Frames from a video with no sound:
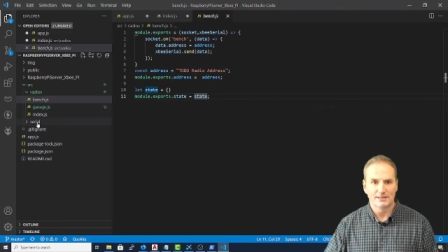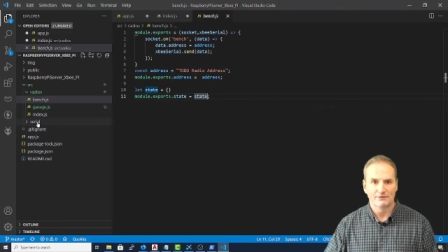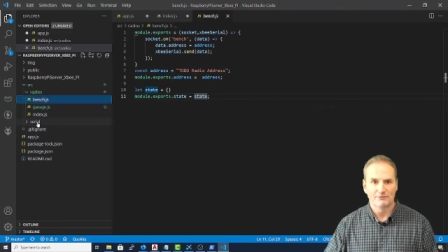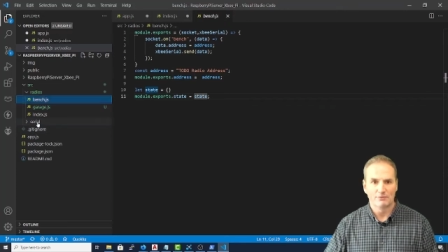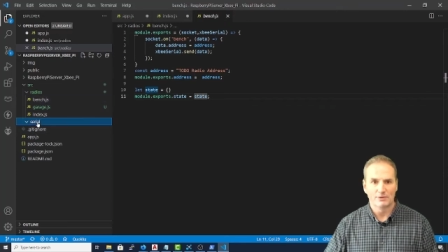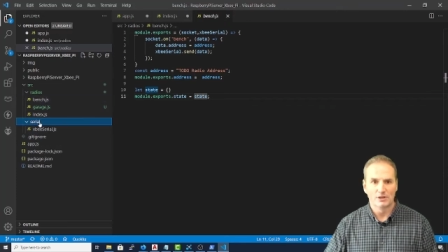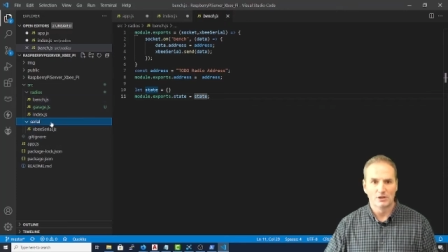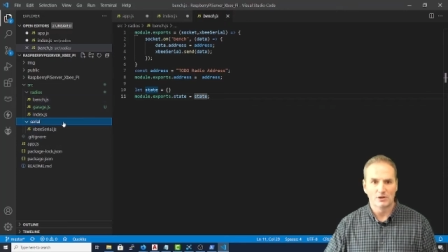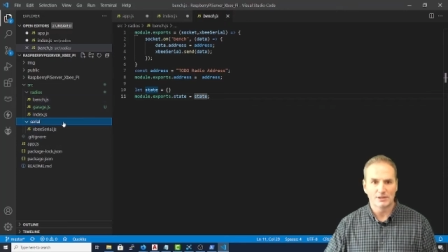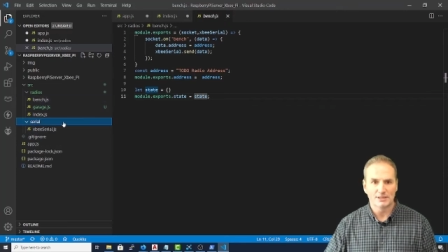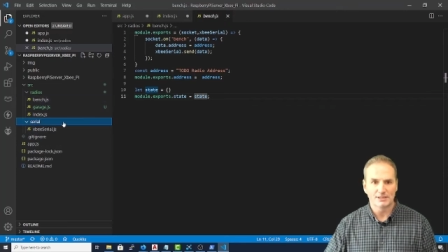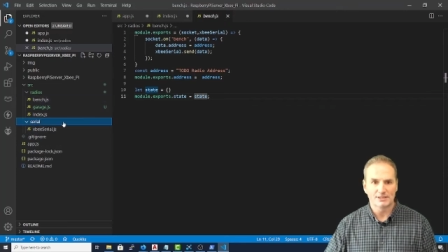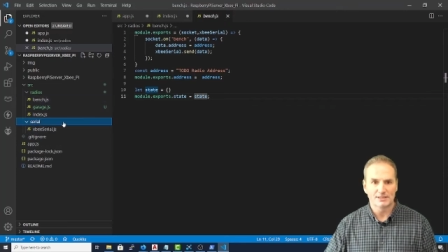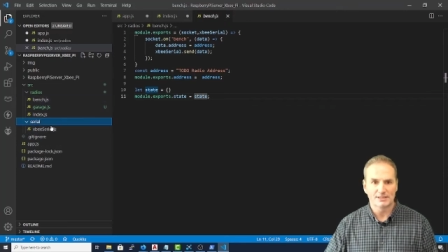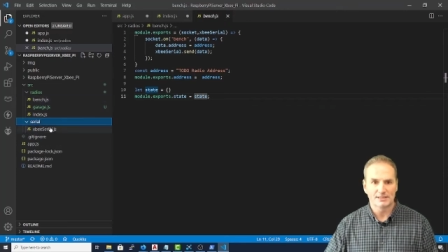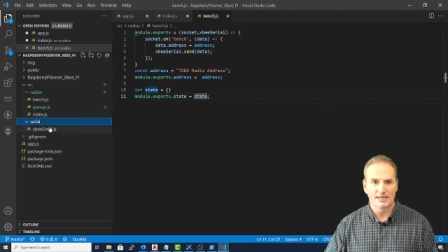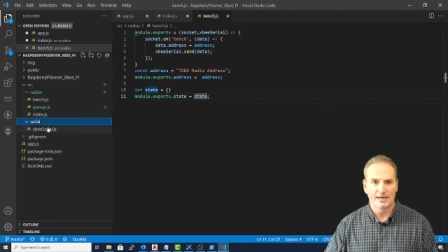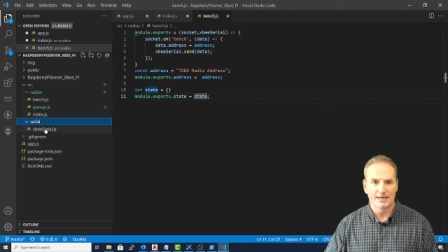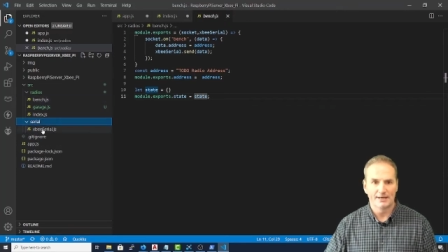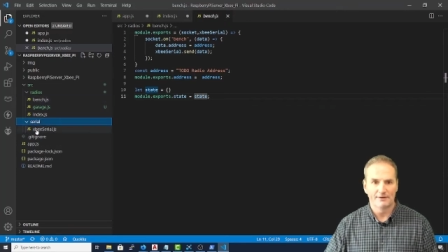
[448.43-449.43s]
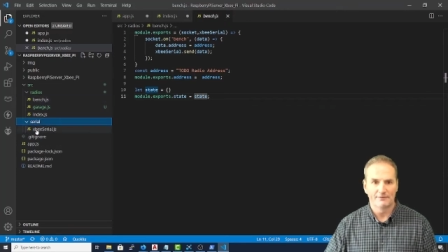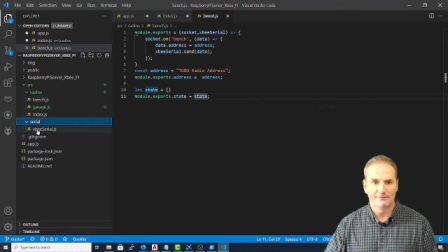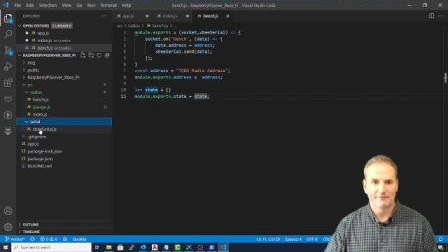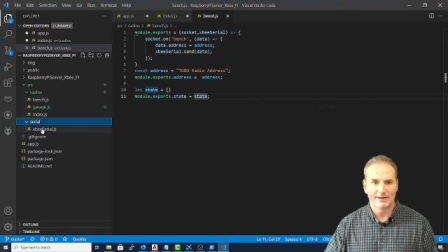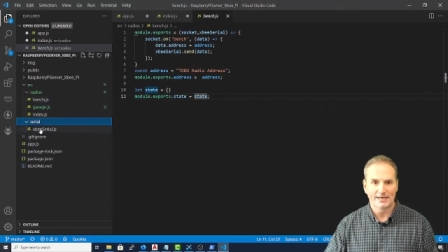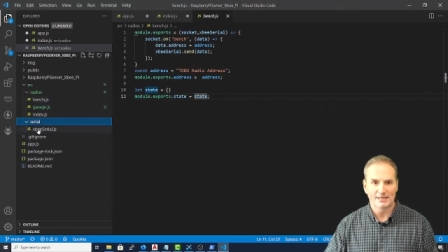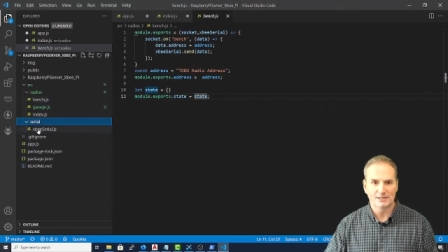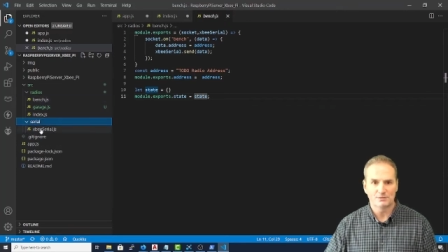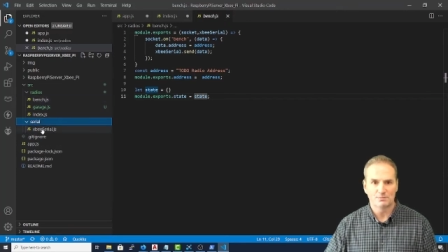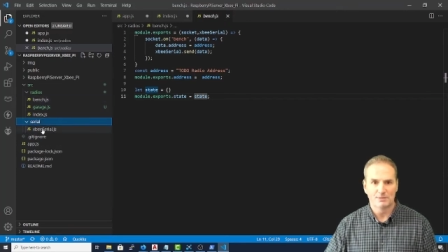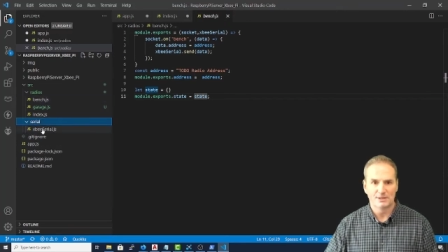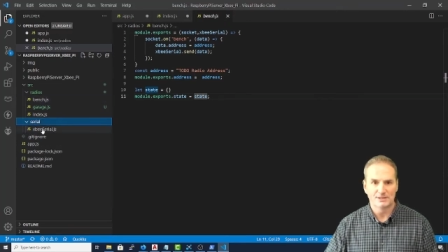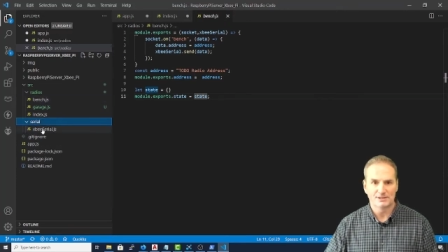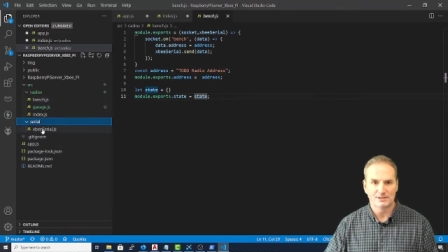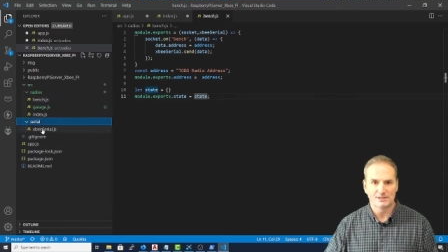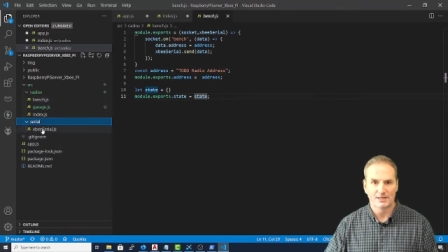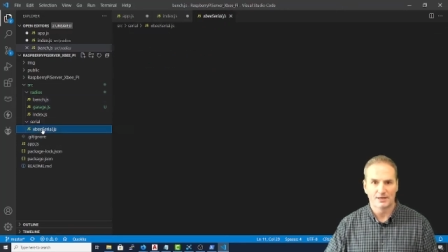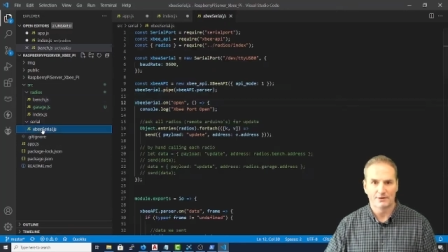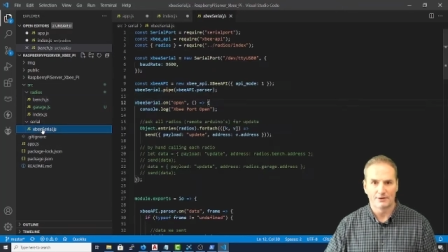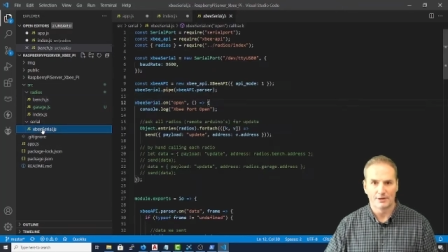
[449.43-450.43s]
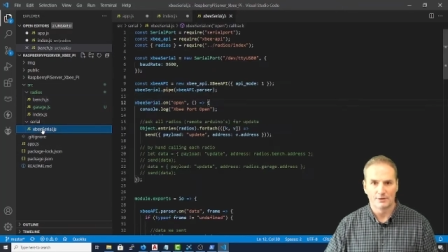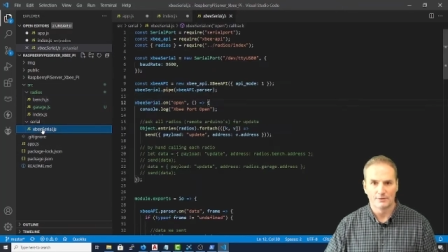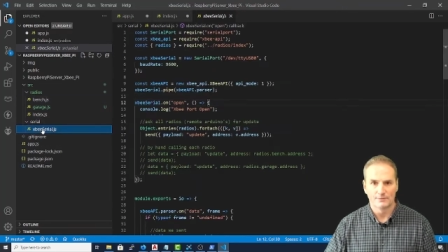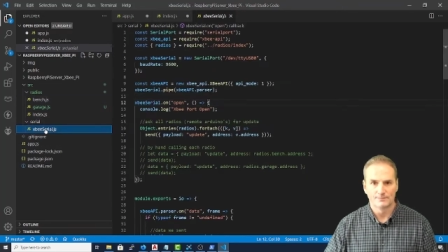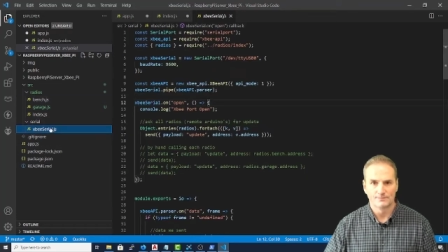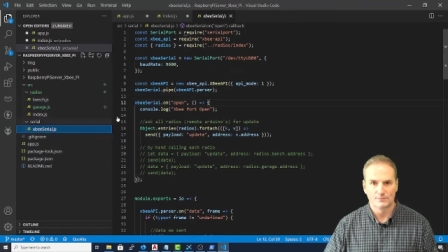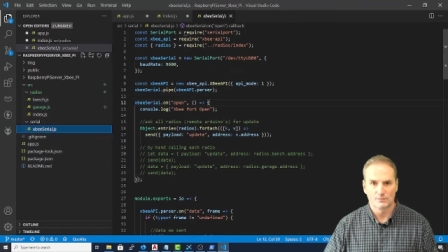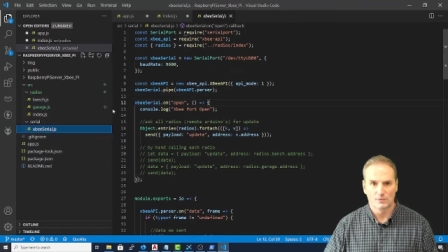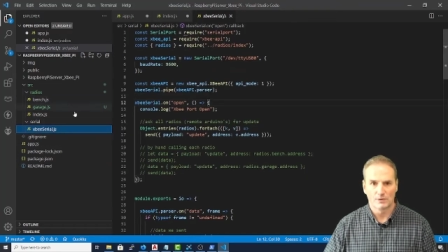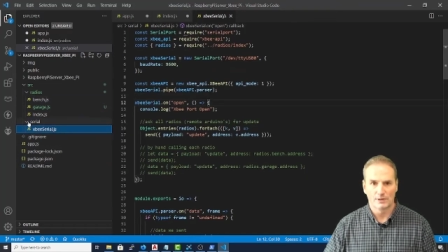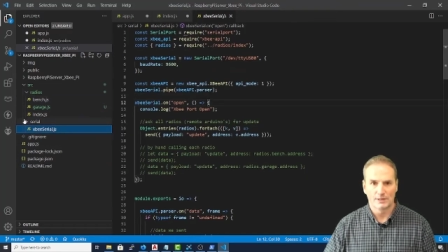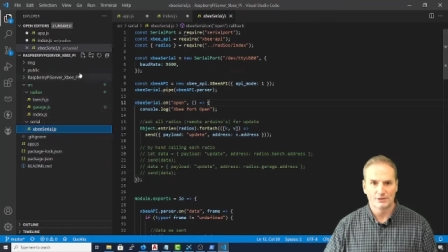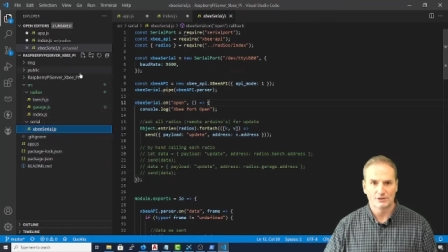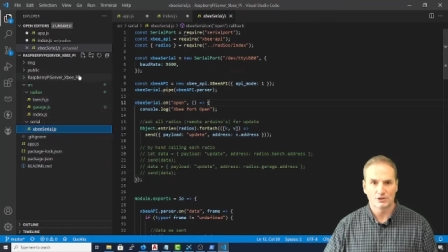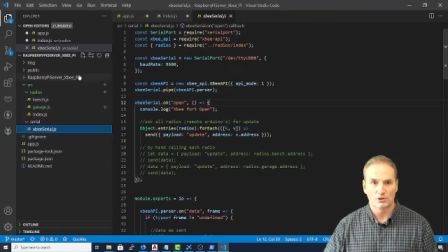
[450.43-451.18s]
if we look inside of Xbee Serial, right?